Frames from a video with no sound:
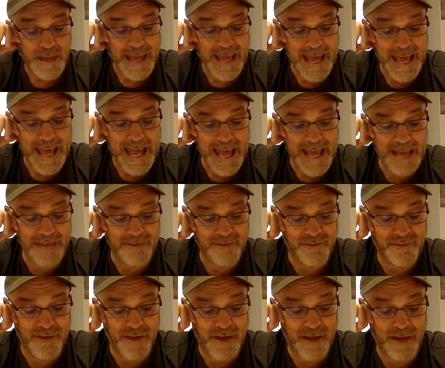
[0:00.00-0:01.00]
A
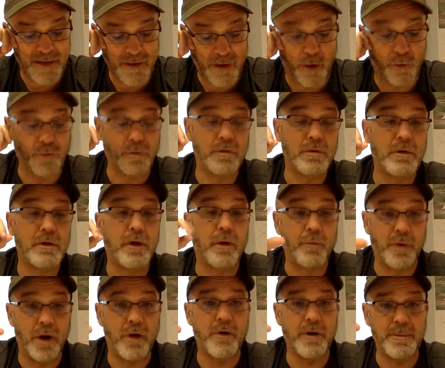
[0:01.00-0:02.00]
said, oh,
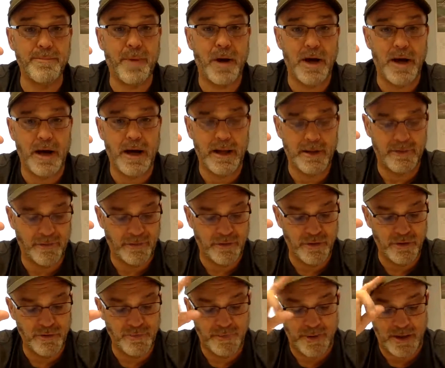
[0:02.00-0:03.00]
we already paused, so
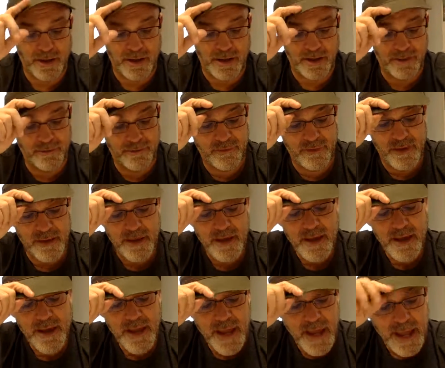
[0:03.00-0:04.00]
you paused.
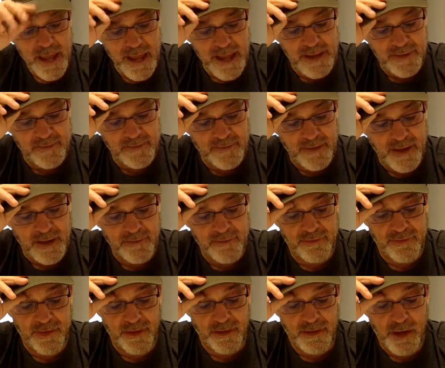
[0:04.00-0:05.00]
A
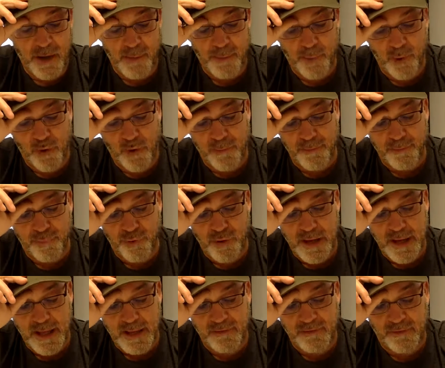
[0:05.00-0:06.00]
says the number of
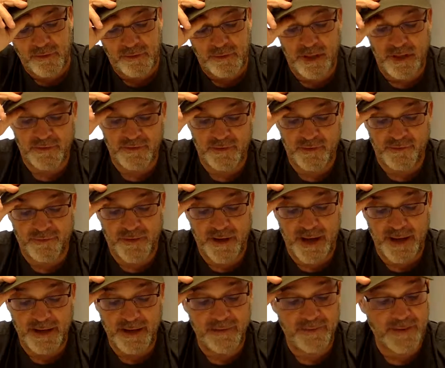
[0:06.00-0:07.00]
brands
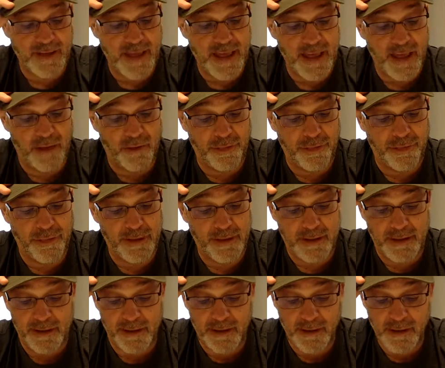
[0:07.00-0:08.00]
classified as
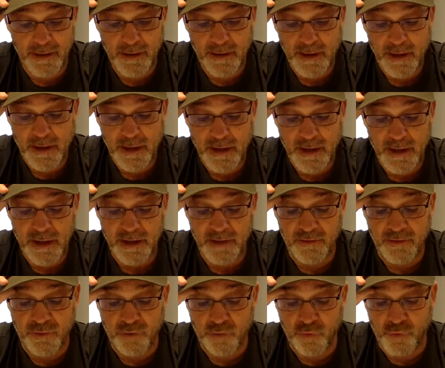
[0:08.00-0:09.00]
healthy
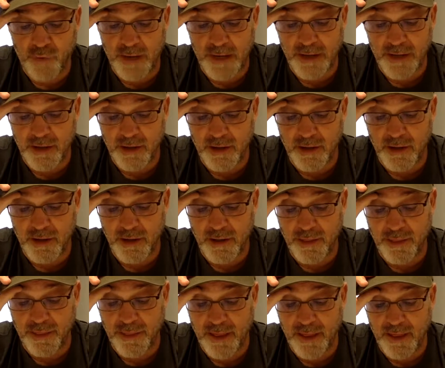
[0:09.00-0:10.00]
is greater
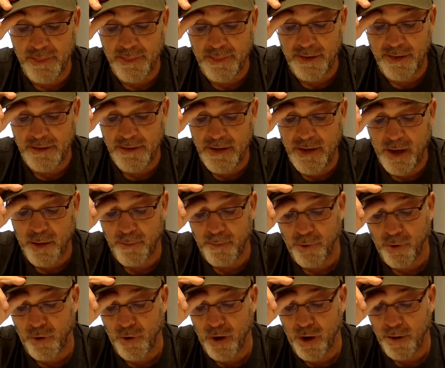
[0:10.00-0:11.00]
than the
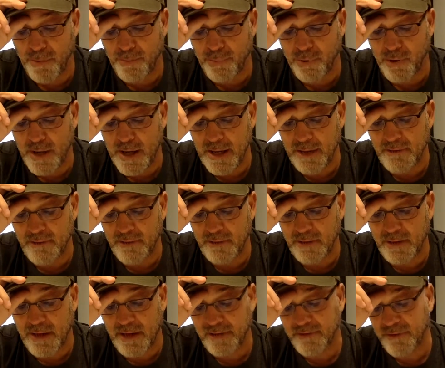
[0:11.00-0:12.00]
number of brands
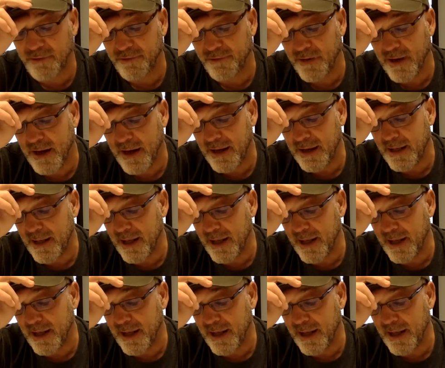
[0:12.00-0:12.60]
classified